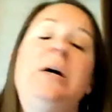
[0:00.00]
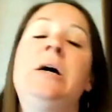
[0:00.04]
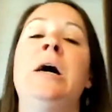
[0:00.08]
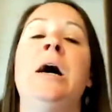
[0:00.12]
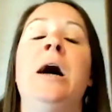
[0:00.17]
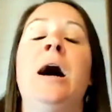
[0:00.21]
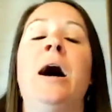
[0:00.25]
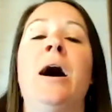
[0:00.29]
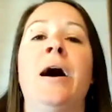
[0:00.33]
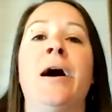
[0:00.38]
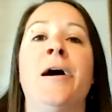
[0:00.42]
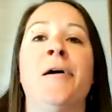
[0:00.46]

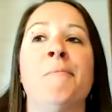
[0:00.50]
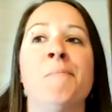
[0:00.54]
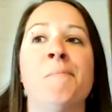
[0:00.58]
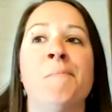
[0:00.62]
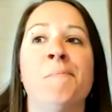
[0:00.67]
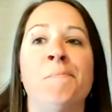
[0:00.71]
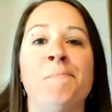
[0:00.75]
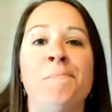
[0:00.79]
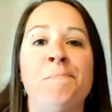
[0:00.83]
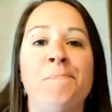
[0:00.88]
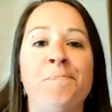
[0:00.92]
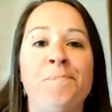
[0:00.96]

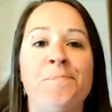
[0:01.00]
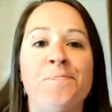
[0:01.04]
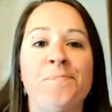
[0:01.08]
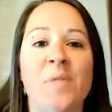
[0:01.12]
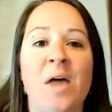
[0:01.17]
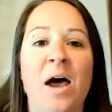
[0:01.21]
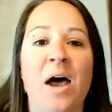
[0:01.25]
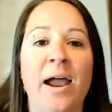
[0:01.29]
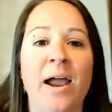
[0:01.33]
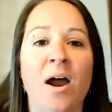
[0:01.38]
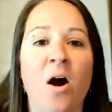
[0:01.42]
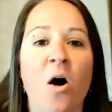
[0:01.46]

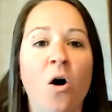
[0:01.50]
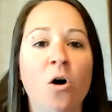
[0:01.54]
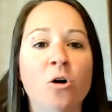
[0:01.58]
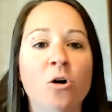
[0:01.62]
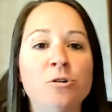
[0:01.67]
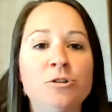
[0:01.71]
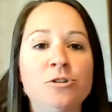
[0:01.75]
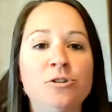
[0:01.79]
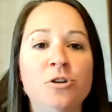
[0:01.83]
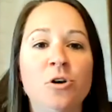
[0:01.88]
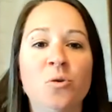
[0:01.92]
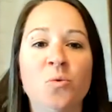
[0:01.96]
I
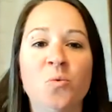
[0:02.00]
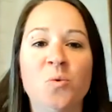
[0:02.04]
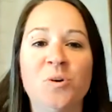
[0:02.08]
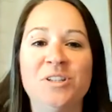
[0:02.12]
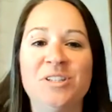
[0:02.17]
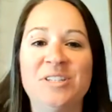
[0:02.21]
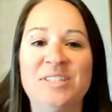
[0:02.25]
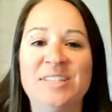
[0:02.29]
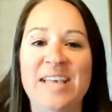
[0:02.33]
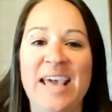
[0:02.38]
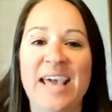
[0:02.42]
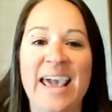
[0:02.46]
also
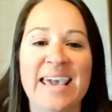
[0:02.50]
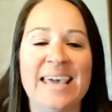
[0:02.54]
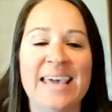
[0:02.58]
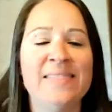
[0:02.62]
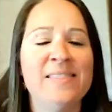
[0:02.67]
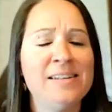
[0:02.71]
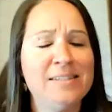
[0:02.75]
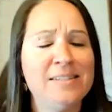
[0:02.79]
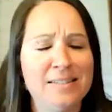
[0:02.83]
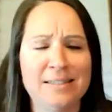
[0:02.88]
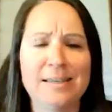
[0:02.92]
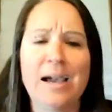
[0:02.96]
would say,
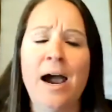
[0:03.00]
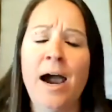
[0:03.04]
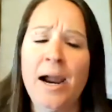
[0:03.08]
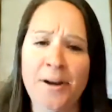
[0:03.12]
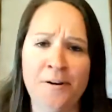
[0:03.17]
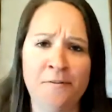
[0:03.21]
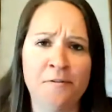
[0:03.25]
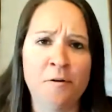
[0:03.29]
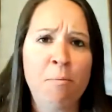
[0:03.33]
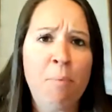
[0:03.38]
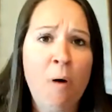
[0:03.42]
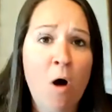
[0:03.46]
and this is kind
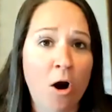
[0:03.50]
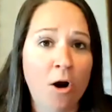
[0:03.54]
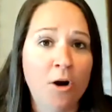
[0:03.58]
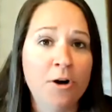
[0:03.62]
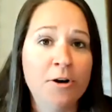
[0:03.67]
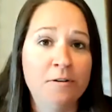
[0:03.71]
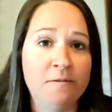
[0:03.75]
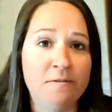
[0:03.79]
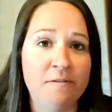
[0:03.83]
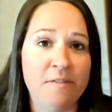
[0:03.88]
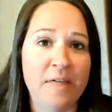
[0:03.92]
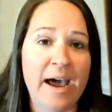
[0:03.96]
of a
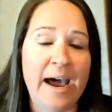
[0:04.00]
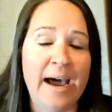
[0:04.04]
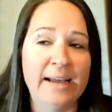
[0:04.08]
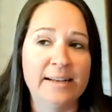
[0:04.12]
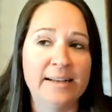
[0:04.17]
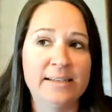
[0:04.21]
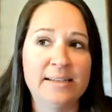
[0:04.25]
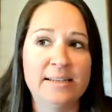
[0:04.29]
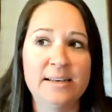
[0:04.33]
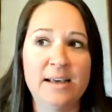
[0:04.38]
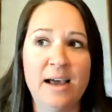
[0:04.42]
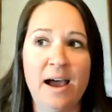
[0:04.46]
part of
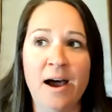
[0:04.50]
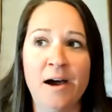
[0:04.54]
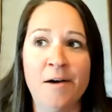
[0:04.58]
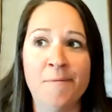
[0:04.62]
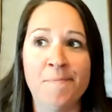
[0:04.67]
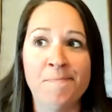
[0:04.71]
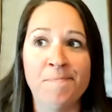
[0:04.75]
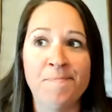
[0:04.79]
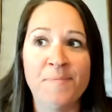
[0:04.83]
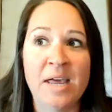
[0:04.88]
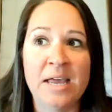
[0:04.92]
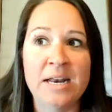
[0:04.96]
that,
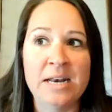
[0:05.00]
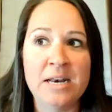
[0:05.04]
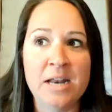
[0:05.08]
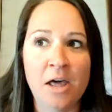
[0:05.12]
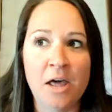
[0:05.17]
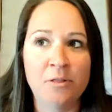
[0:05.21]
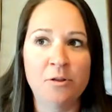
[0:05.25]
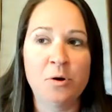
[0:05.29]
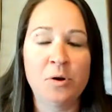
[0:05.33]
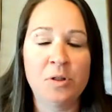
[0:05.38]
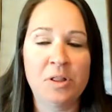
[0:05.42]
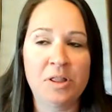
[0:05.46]

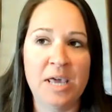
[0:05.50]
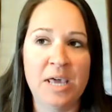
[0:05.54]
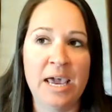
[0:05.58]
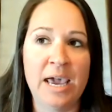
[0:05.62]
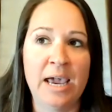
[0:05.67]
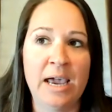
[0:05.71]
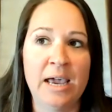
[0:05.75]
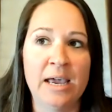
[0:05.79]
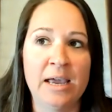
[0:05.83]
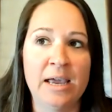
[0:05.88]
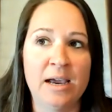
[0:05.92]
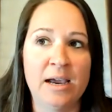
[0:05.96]
another
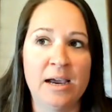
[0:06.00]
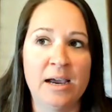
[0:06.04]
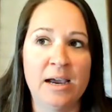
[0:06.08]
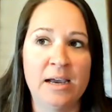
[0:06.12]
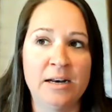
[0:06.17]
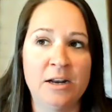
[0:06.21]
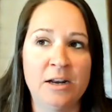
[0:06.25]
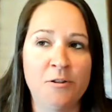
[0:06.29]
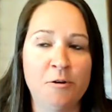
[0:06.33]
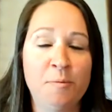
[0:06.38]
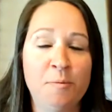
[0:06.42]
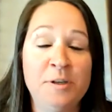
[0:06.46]
thing,
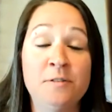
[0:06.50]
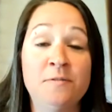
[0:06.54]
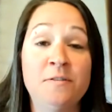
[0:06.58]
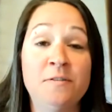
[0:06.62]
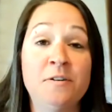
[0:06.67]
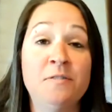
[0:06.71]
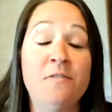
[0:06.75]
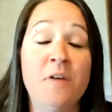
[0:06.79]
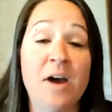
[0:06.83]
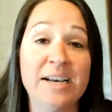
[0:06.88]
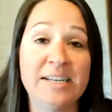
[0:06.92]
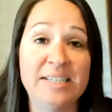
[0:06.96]
another piece of
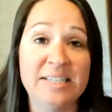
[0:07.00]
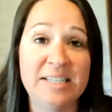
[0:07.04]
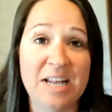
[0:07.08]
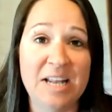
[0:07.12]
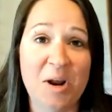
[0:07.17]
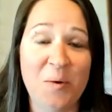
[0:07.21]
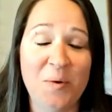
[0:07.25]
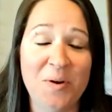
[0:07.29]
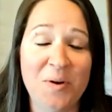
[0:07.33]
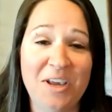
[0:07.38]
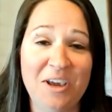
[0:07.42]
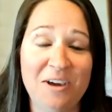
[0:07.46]
advice that
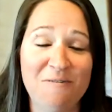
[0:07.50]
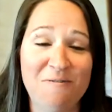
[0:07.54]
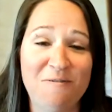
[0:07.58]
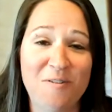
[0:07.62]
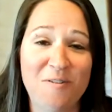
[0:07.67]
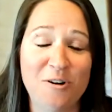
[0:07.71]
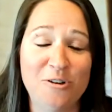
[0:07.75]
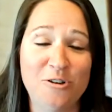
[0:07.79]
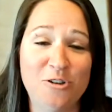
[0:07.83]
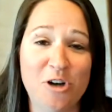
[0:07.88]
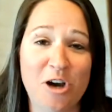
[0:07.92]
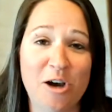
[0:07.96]
I would give
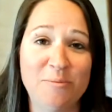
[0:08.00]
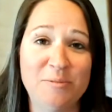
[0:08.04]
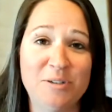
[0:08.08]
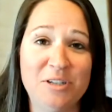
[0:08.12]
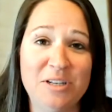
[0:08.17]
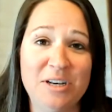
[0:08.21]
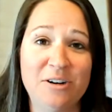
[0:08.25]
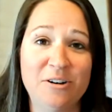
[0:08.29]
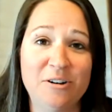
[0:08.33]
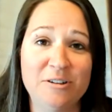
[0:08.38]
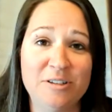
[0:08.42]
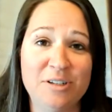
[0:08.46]
for job
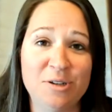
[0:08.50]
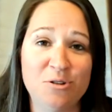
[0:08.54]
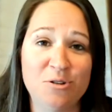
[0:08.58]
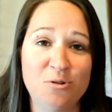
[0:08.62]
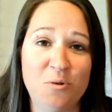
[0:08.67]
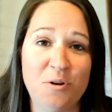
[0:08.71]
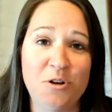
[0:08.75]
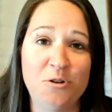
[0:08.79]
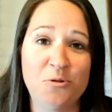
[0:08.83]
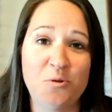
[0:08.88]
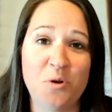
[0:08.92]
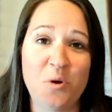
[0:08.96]
seekers in
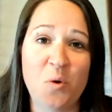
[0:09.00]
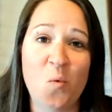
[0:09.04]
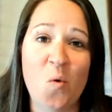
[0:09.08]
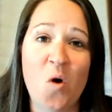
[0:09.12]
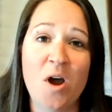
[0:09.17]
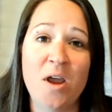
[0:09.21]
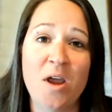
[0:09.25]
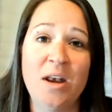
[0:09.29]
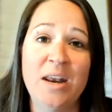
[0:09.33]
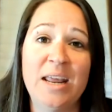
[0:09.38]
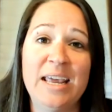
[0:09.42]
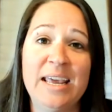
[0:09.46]

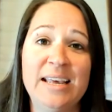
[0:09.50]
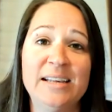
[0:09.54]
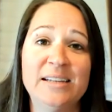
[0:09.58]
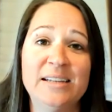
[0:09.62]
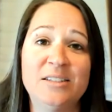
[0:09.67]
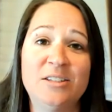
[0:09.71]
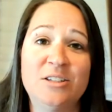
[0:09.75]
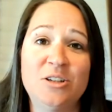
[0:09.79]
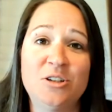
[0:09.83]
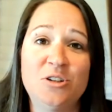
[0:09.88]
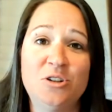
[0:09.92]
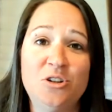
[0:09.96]
2021
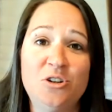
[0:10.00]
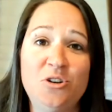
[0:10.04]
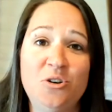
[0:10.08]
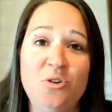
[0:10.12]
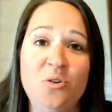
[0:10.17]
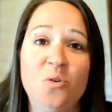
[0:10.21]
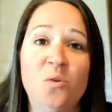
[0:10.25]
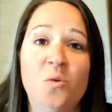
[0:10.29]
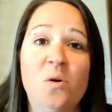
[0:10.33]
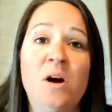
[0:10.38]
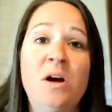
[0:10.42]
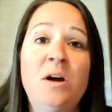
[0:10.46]
is
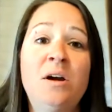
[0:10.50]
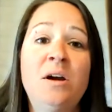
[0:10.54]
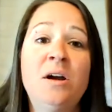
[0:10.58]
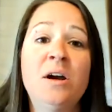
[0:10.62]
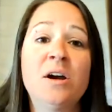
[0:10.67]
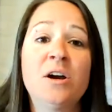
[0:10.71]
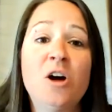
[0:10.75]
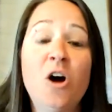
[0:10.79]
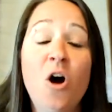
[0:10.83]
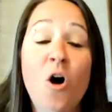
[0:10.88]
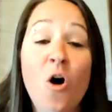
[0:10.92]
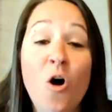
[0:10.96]
to
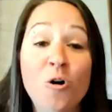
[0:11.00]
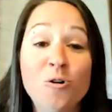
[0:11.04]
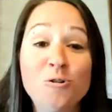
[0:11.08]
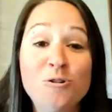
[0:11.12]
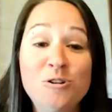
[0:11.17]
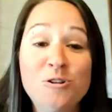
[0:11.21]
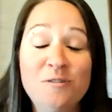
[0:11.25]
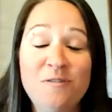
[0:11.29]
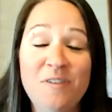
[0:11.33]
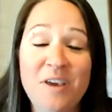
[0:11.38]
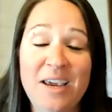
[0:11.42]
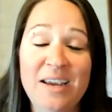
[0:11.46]

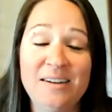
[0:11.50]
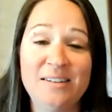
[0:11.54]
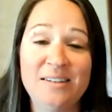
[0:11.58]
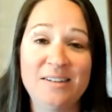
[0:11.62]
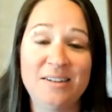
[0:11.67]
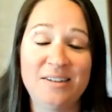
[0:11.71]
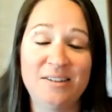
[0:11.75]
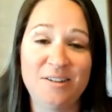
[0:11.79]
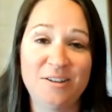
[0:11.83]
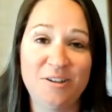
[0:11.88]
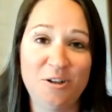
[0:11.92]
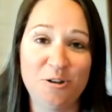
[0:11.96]
cultivate
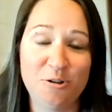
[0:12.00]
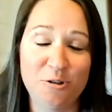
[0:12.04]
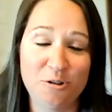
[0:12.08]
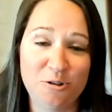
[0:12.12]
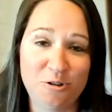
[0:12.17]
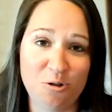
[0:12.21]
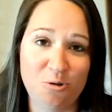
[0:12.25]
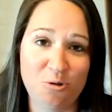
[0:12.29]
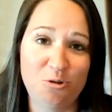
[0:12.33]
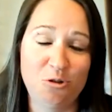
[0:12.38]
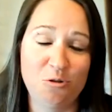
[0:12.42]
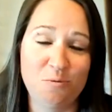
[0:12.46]
your
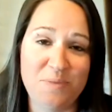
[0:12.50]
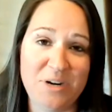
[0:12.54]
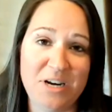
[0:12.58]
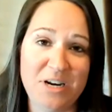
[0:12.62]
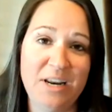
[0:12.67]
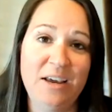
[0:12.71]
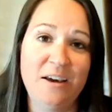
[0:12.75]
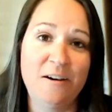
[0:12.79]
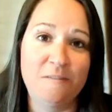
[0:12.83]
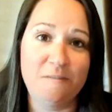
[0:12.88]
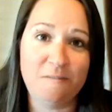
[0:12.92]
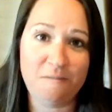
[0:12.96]
social
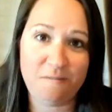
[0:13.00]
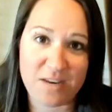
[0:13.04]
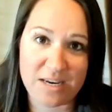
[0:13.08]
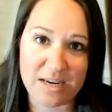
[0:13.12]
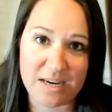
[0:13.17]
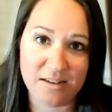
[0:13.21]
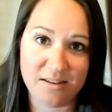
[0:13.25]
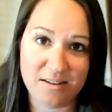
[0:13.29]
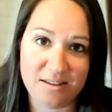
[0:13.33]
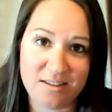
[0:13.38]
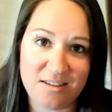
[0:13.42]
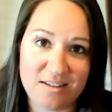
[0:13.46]
media
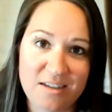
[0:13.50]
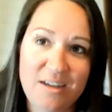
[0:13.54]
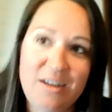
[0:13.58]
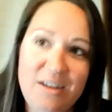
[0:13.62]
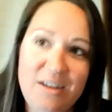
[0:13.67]
feeds.